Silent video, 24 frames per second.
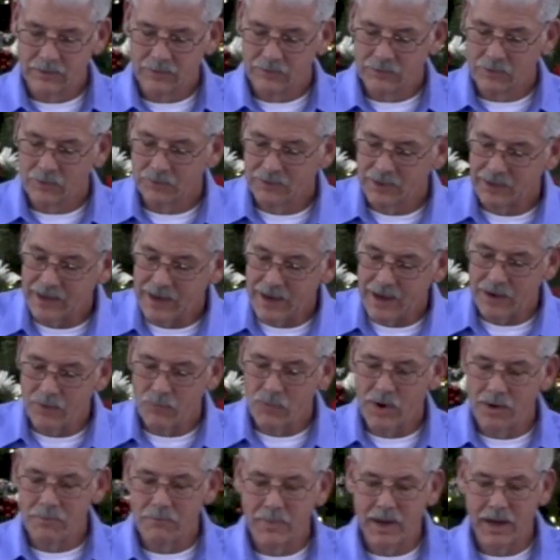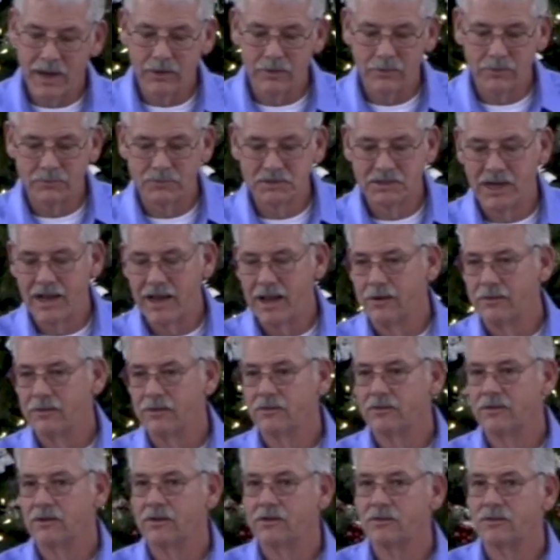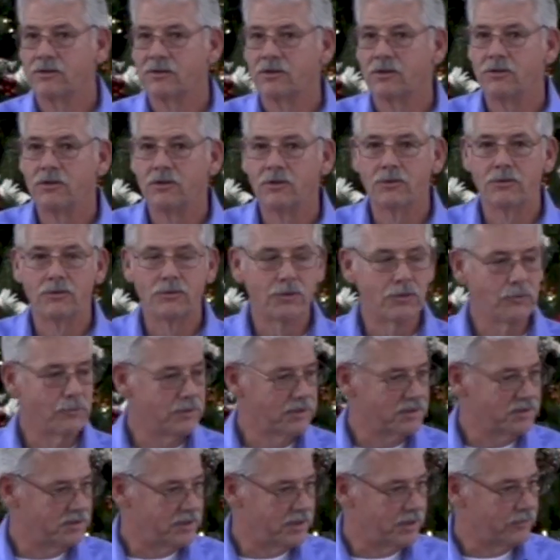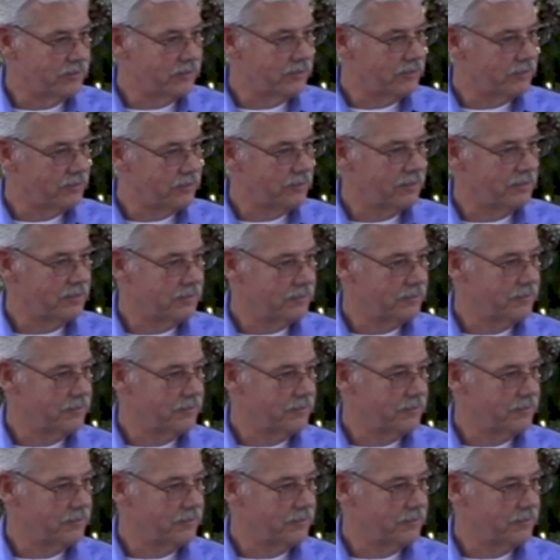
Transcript: So, today, what manner of child is this? To you, who is Jesus?